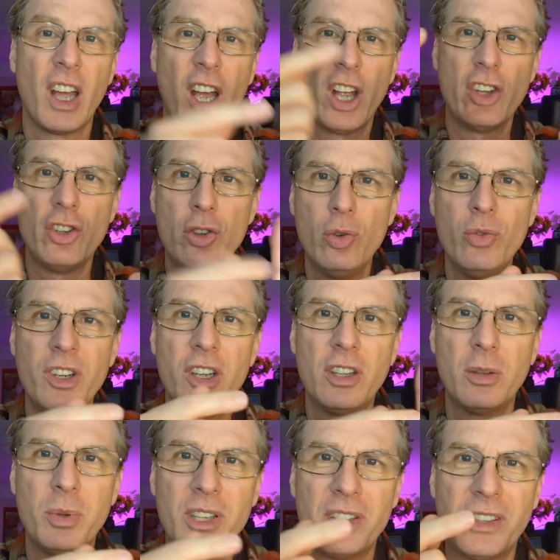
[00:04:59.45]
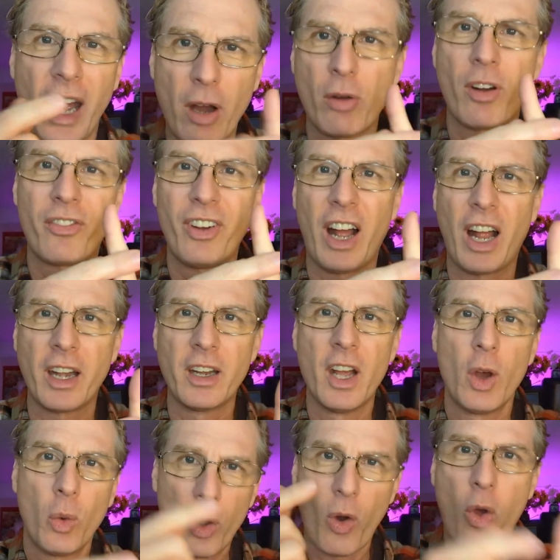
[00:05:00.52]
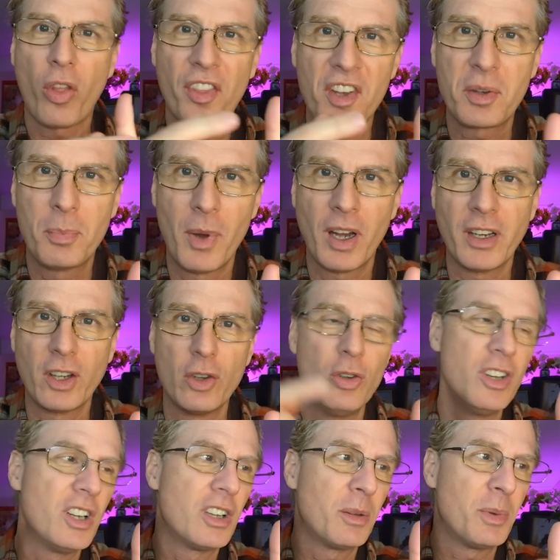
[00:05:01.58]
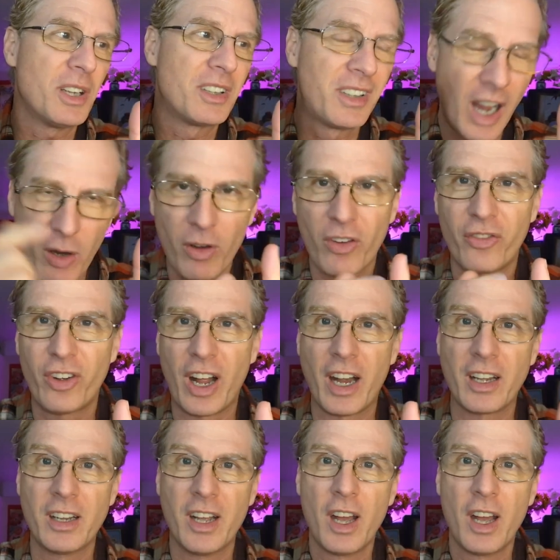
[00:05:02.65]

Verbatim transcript: And you need to be terrified with all this money. You need to be terrified